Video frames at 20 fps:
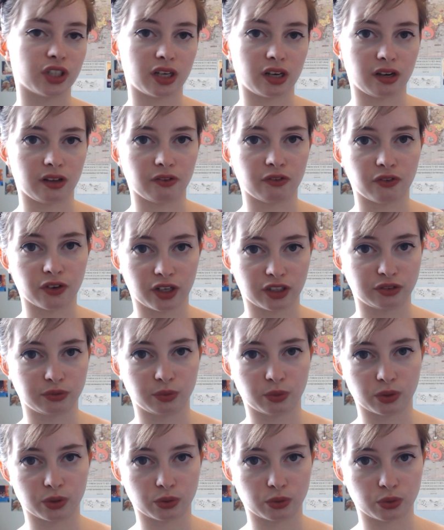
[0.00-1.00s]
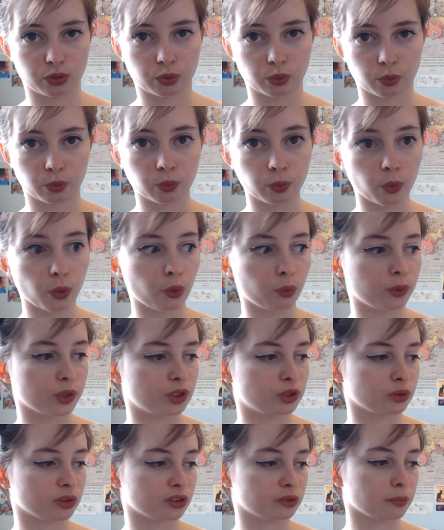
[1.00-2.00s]
studying First World War,
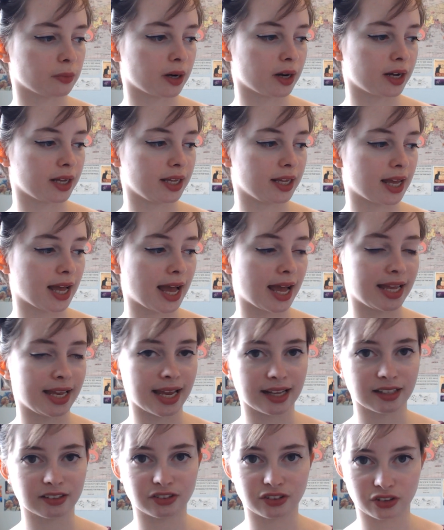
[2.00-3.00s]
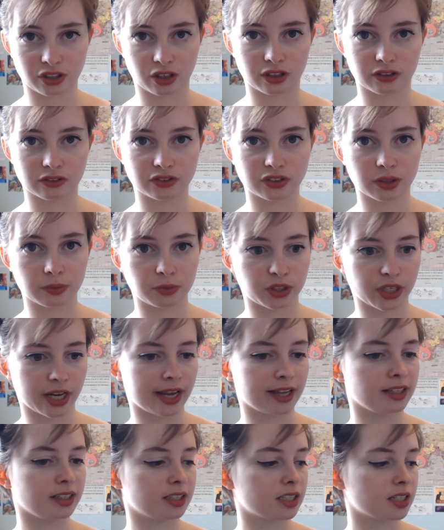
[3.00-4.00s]
which was my AS kind of
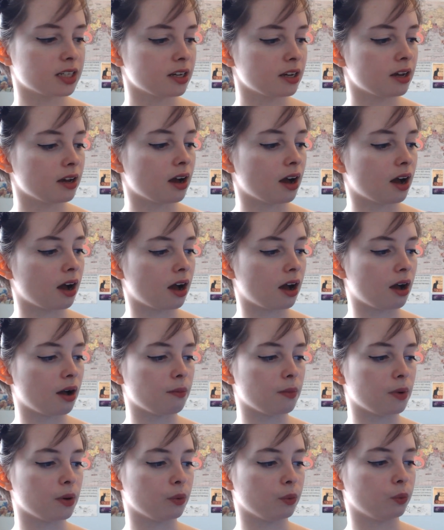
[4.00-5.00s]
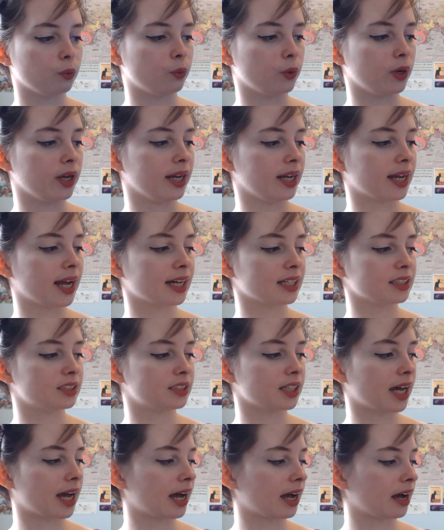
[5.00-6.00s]
subject. We had
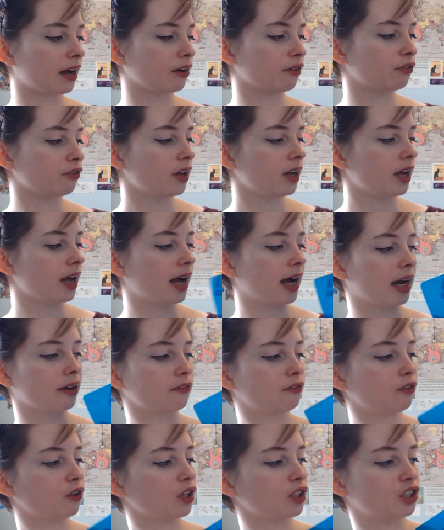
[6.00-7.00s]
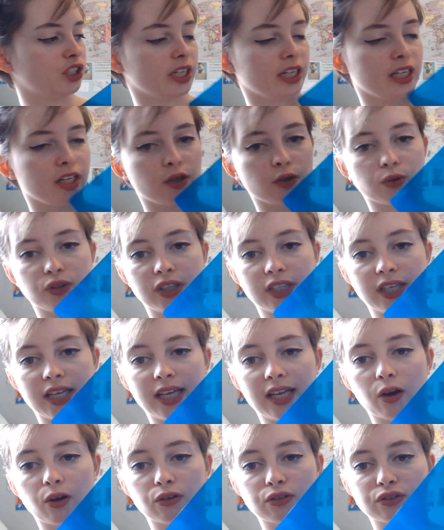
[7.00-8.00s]
to have an anthology called the